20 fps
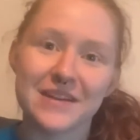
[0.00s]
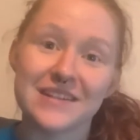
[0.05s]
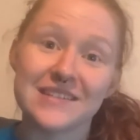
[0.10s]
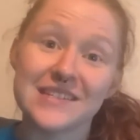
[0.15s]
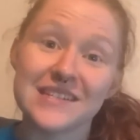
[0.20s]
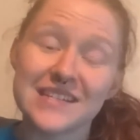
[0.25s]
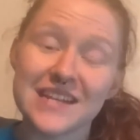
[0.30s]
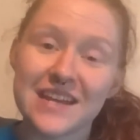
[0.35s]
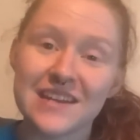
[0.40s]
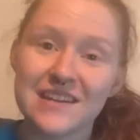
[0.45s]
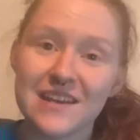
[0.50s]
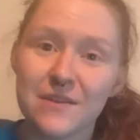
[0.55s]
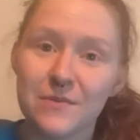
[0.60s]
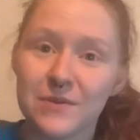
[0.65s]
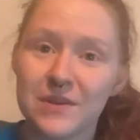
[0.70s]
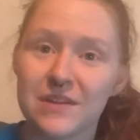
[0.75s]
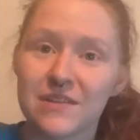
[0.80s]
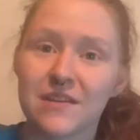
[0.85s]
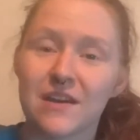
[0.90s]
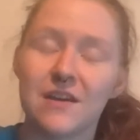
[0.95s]
It's a 10-day
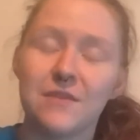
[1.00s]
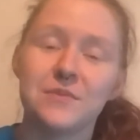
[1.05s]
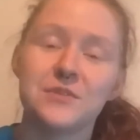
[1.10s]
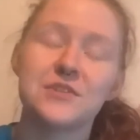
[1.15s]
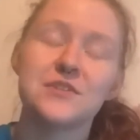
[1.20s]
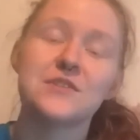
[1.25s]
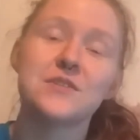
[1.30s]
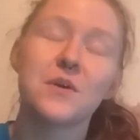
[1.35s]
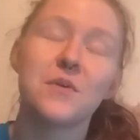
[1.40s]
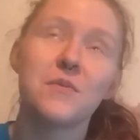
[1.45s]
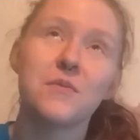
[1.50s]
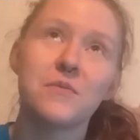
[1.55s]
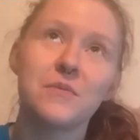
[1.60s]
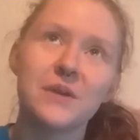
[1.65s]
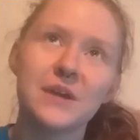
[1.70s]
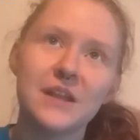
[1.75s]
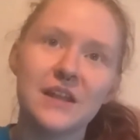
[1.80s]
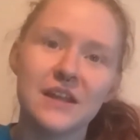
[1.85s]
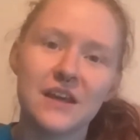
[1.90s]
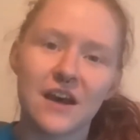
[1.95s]
readathon, which is
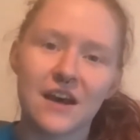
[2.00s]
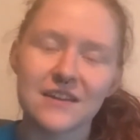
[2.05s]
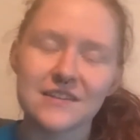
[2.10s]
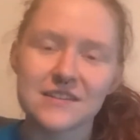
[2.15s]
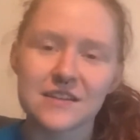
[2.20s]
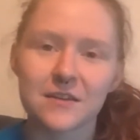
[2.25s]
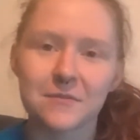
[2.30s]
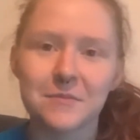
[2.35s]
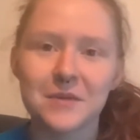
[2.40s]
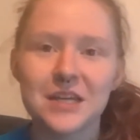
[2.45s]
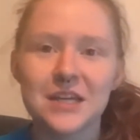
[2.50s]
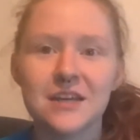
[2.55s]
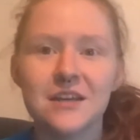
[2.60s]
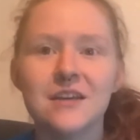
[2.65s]
really awesome.